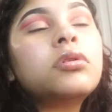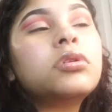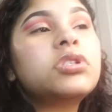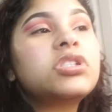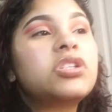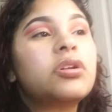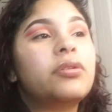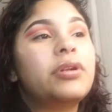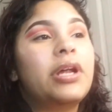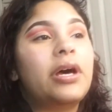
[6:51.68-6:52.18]

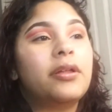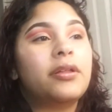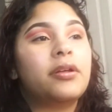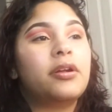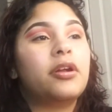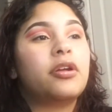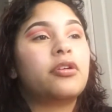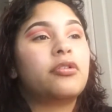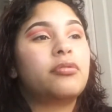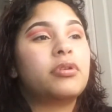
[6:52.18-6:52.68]
So now that
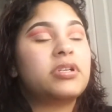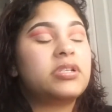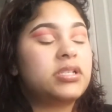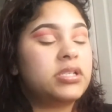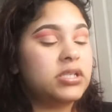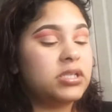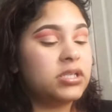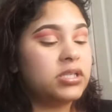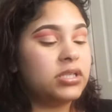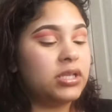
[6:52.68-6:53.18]
our crease
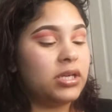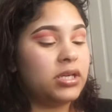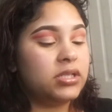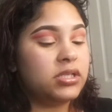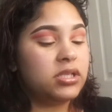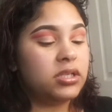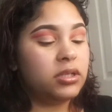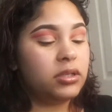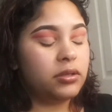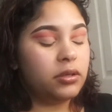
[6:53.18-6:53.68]
is nice
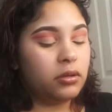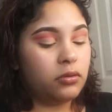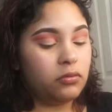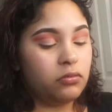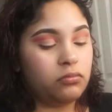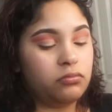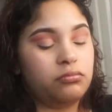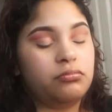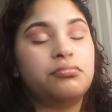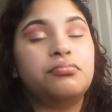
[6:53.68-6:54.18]
and
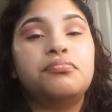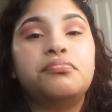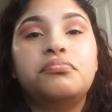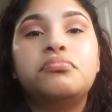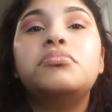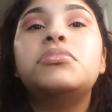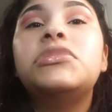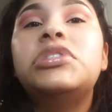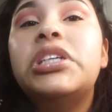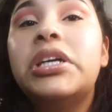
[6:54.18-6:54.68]

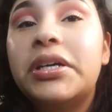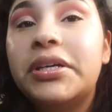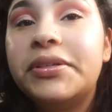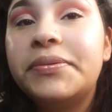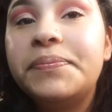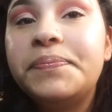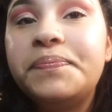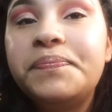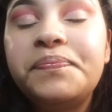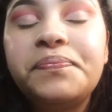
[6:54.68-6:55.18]

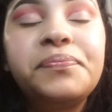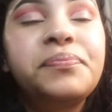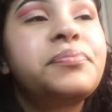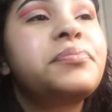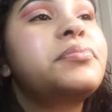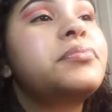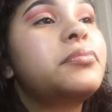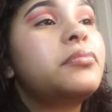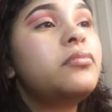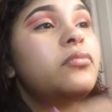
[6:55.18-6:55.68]
done,
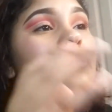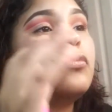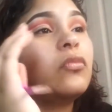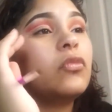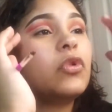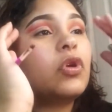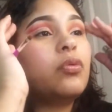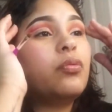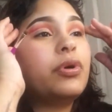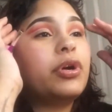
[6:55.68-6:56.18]

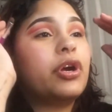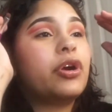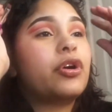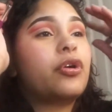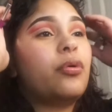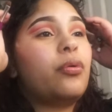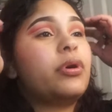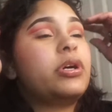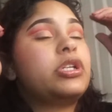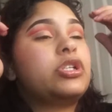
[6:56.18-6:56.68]
we are
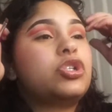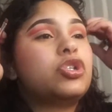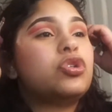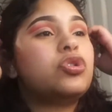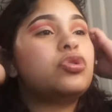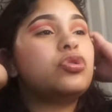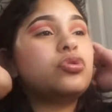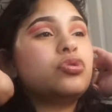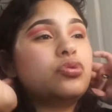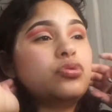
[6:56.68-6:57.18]
going
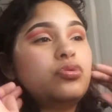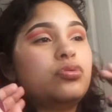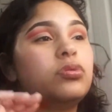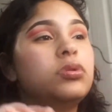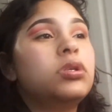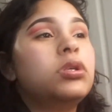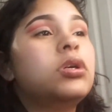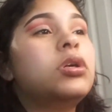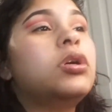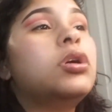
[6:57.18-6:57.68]
to
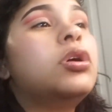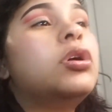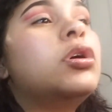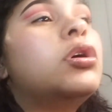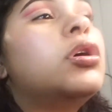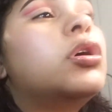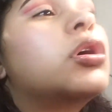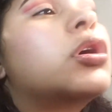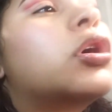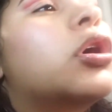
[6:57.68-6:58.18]

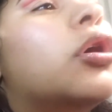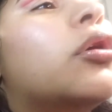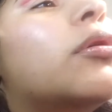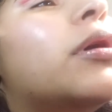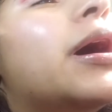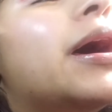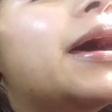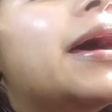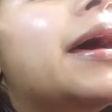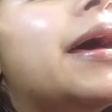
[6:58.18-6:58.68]
go
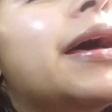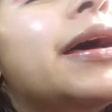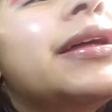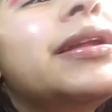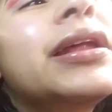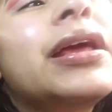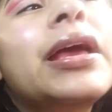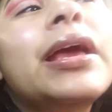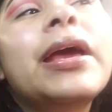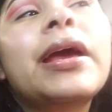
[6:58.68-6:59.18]

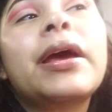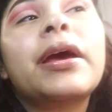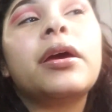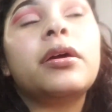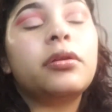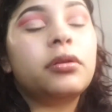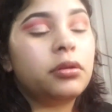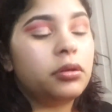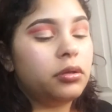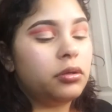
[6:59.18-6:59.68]
ahead and